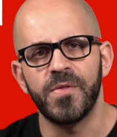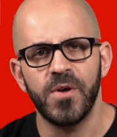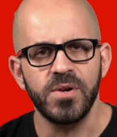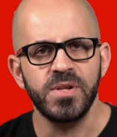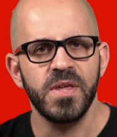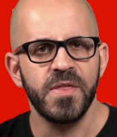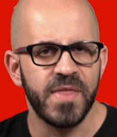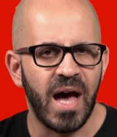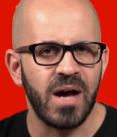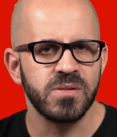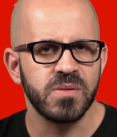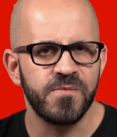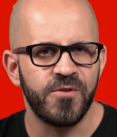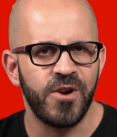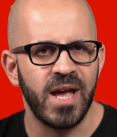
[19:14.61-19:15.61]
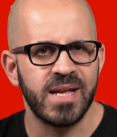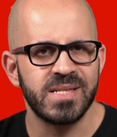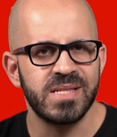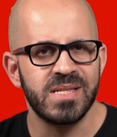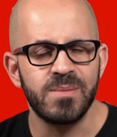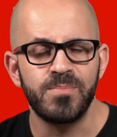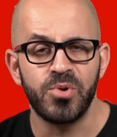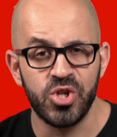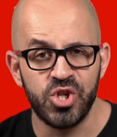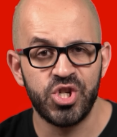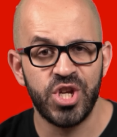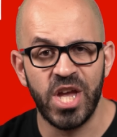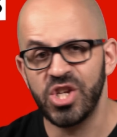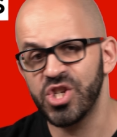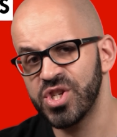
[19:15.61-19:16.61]
30,000 francs in
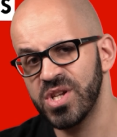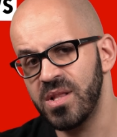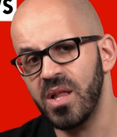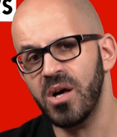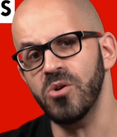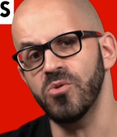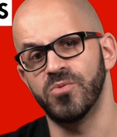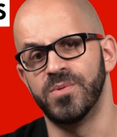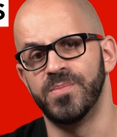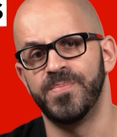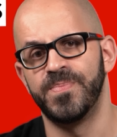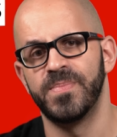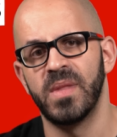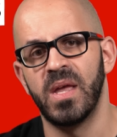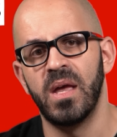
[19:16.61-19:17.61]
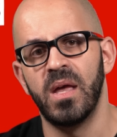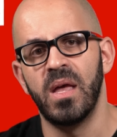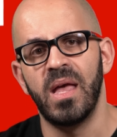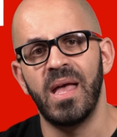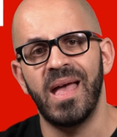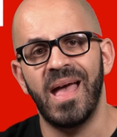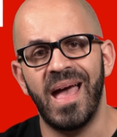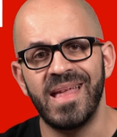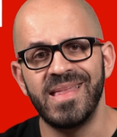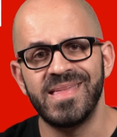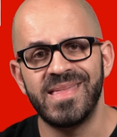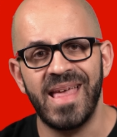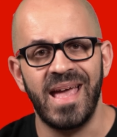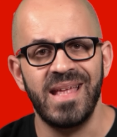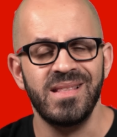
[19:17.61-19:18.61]
depreciation alone.
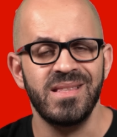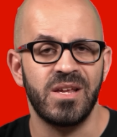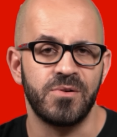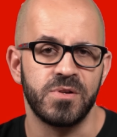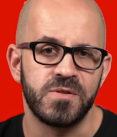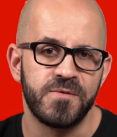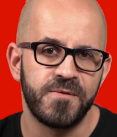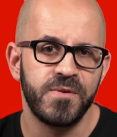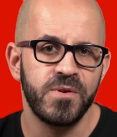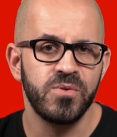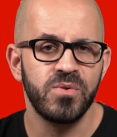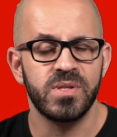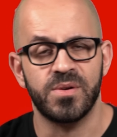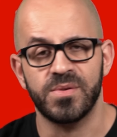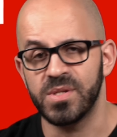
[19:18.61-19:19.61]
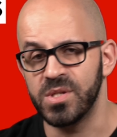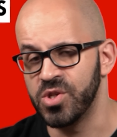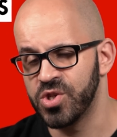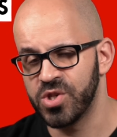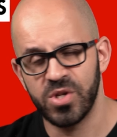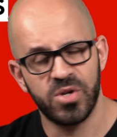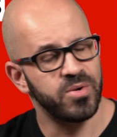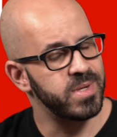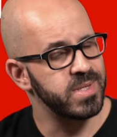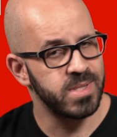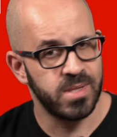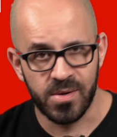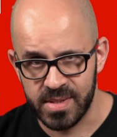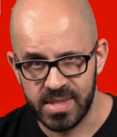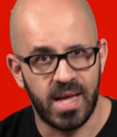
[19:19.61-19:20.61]
And then there is fuel, there's
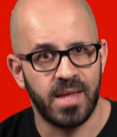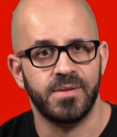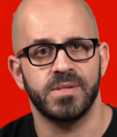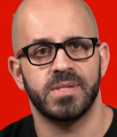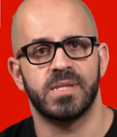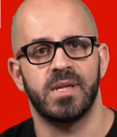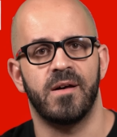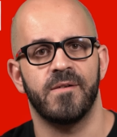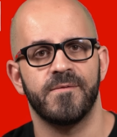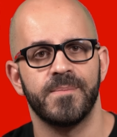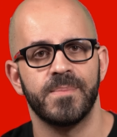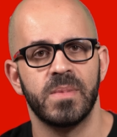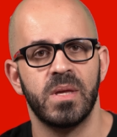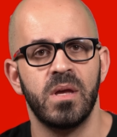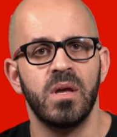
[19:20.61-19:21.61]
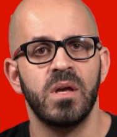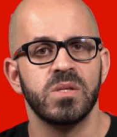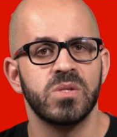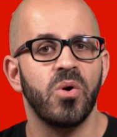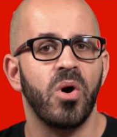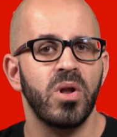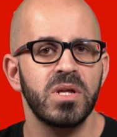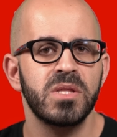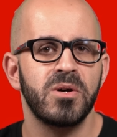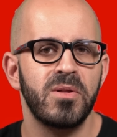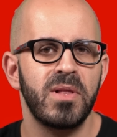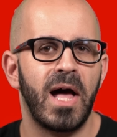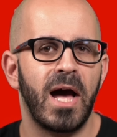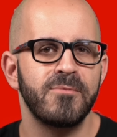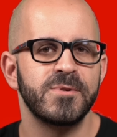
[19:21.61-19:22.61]
insurance, there's other stuff. So all in
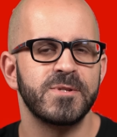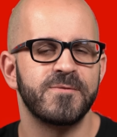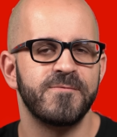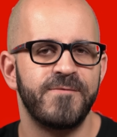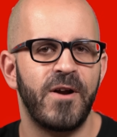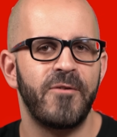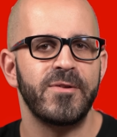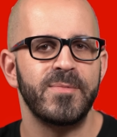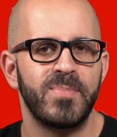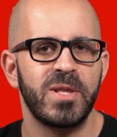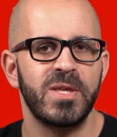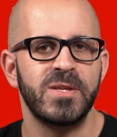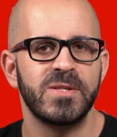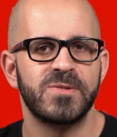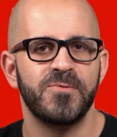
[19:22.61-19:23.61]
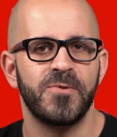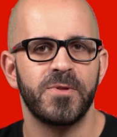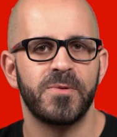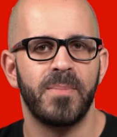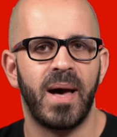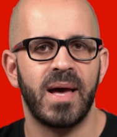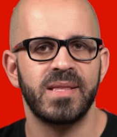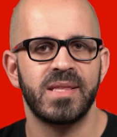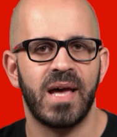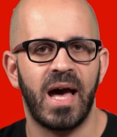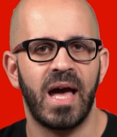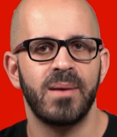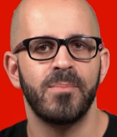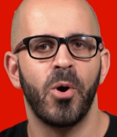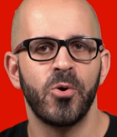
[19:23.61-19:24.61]
all, I was very pleased with my
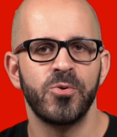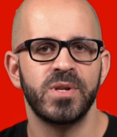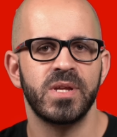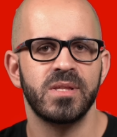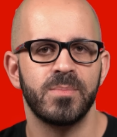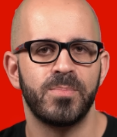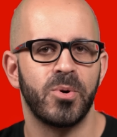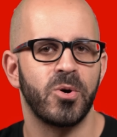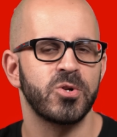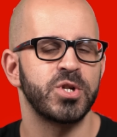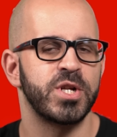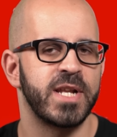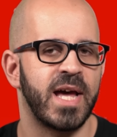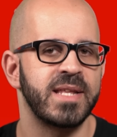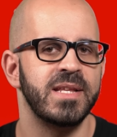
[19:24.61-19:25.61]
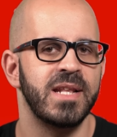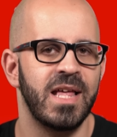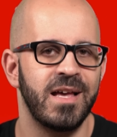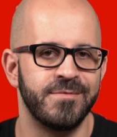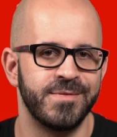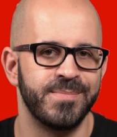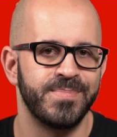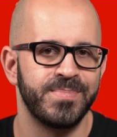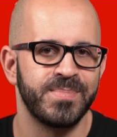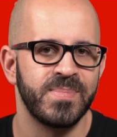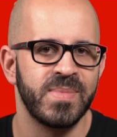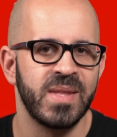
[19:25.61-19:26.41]
time owning the Porsche 911.